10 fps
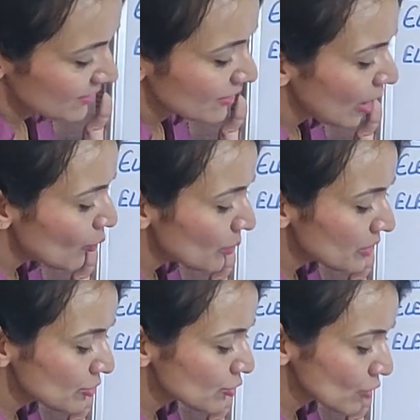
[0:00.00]
Though
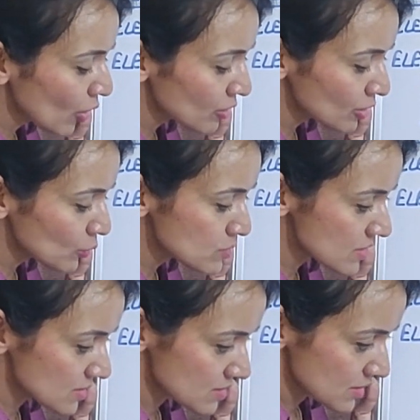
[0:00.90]
we do not use
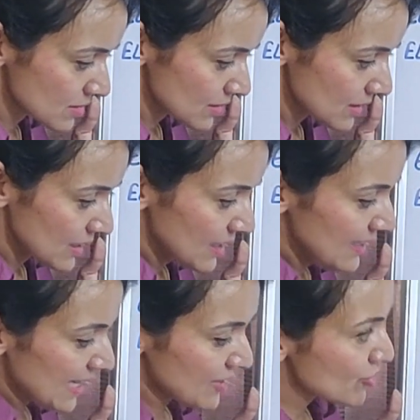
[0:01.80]
it.
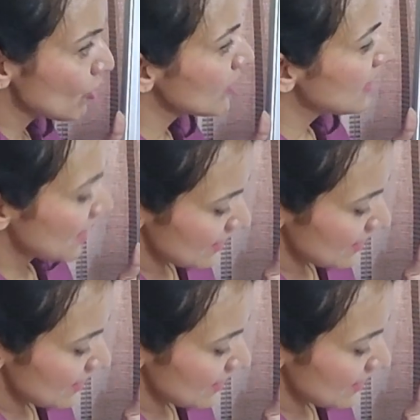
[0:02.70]
Electronic